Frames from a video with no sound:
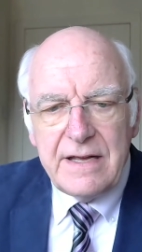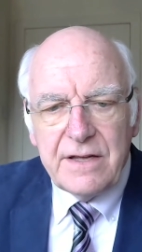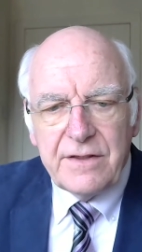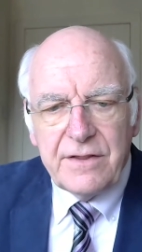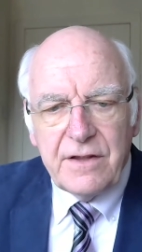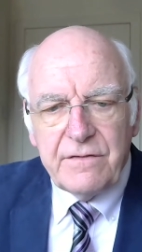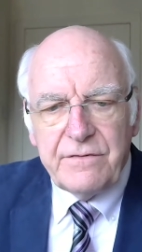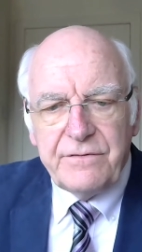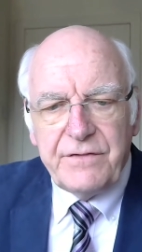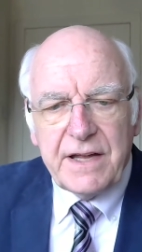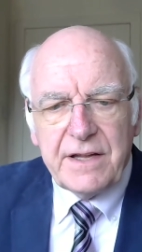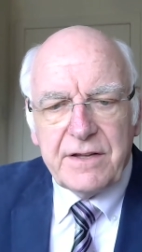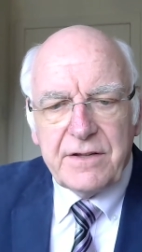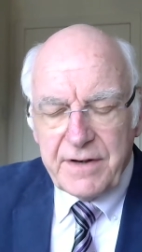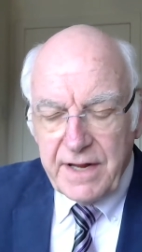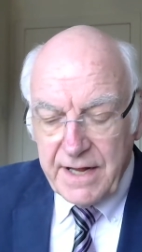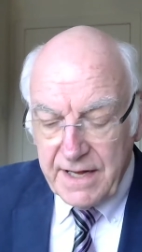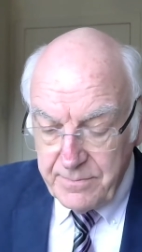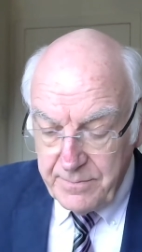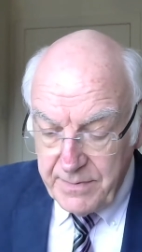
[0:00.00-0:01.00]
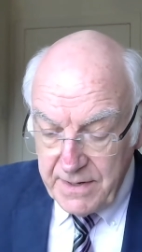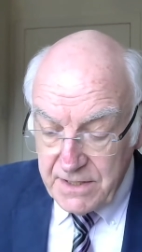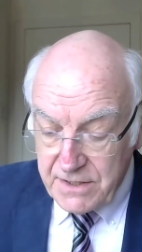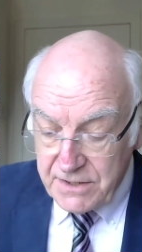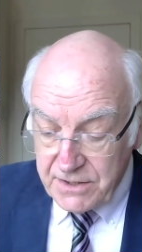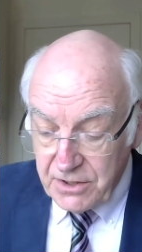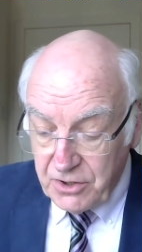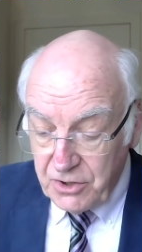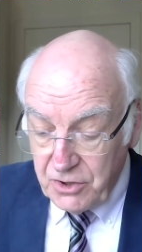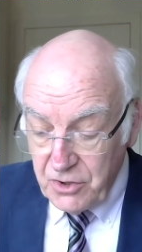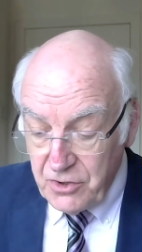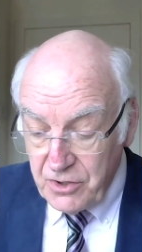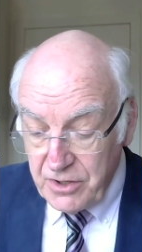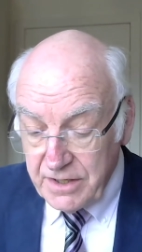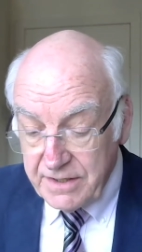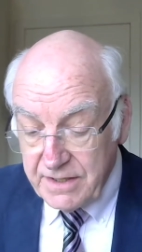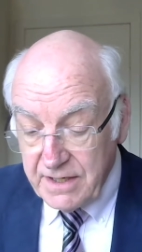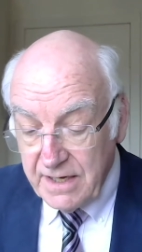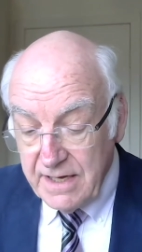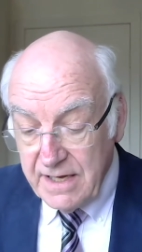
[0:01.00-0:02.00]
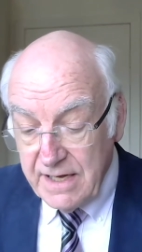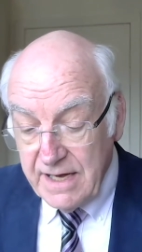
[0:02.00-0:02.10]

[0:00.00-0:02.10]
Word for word: that victory had been secured